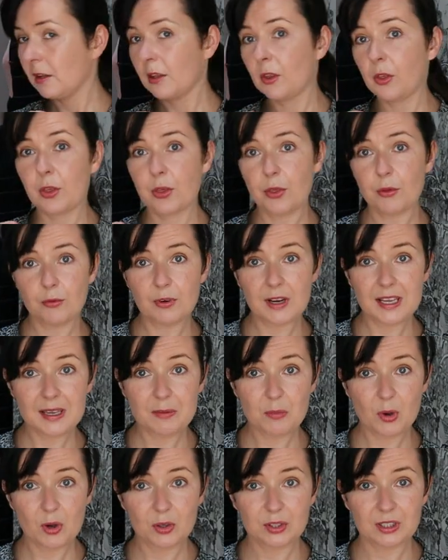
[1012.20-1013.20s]
3
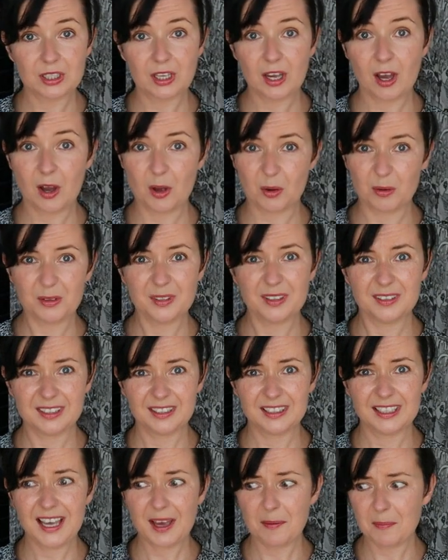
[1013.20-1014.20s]
more to go.
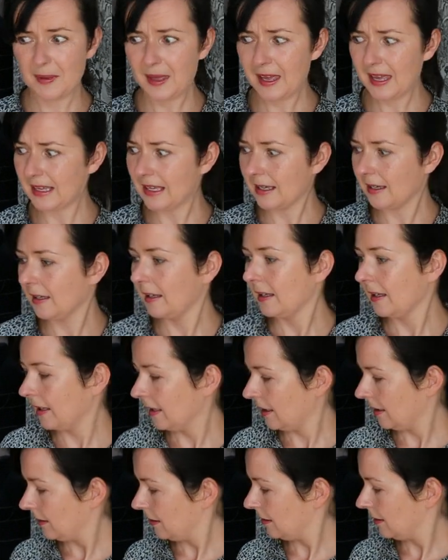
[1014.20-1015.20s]
Get me!
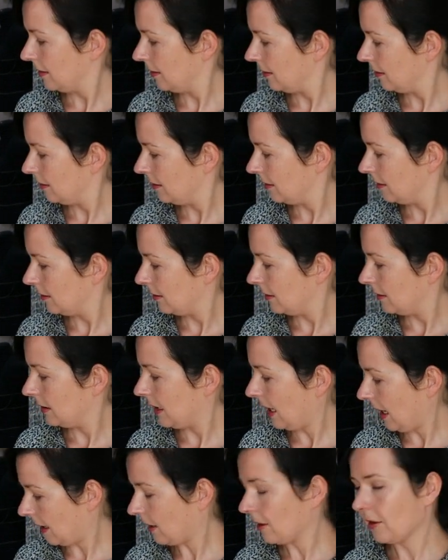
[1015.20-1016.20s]

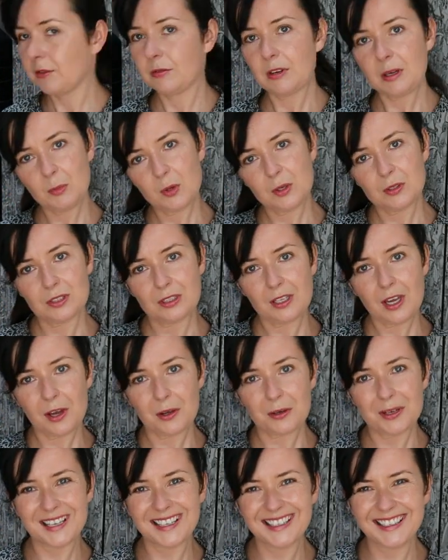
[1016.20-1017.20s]
Yeah, 3 more to
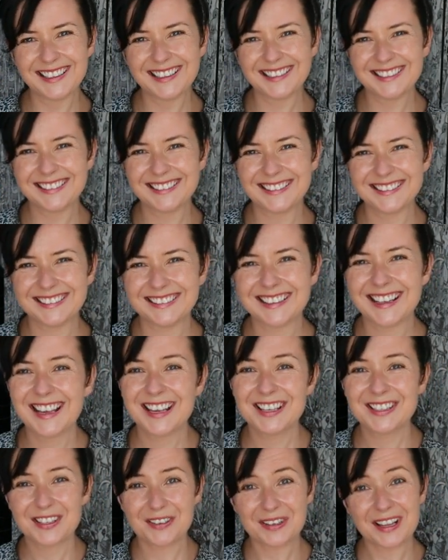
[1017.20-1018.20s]
go.
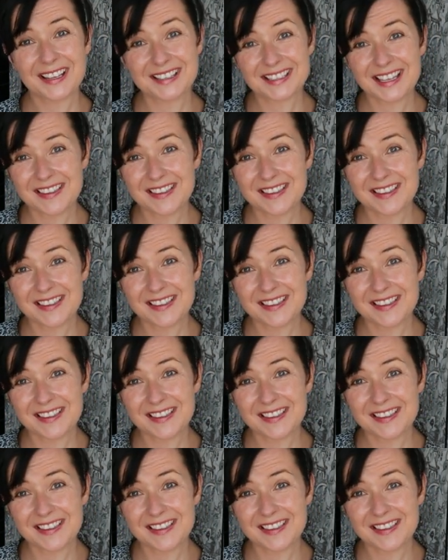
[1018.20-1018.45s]
So let's